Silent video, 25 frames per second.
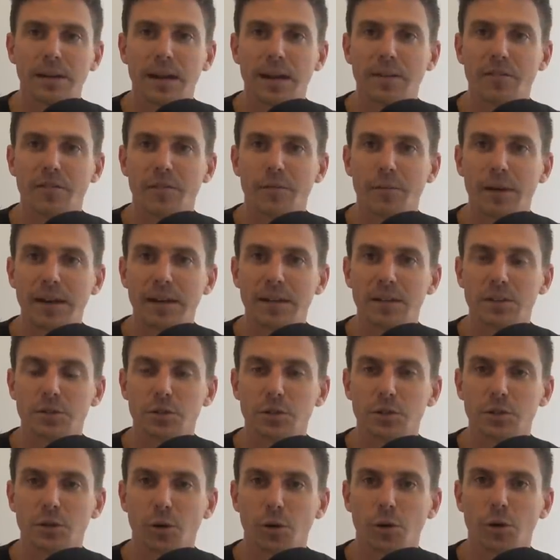and for me to
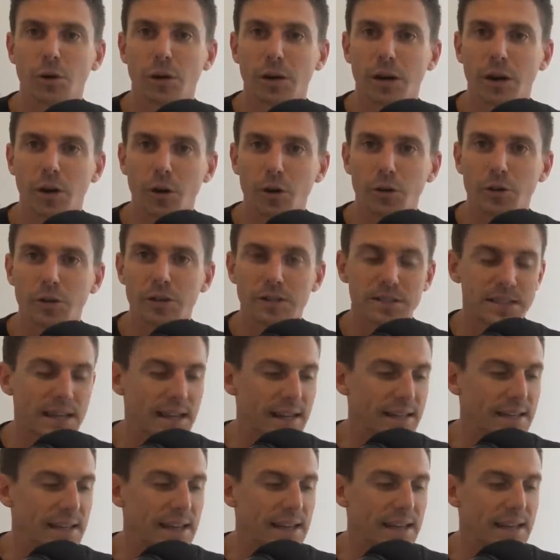do your own
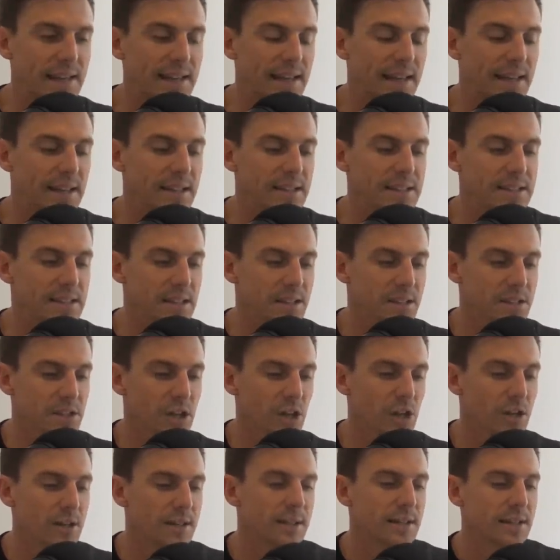technique analysis.
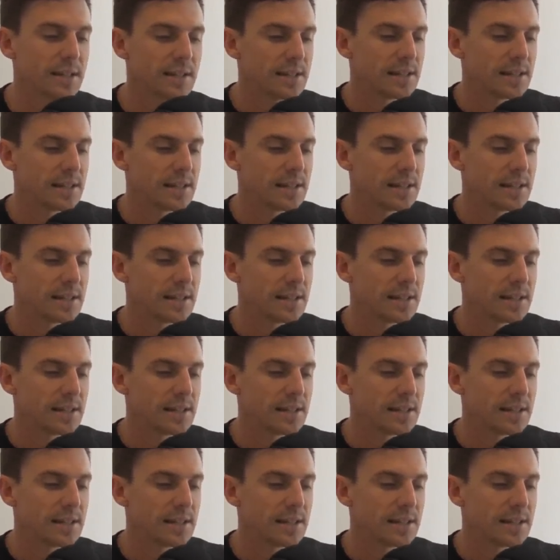So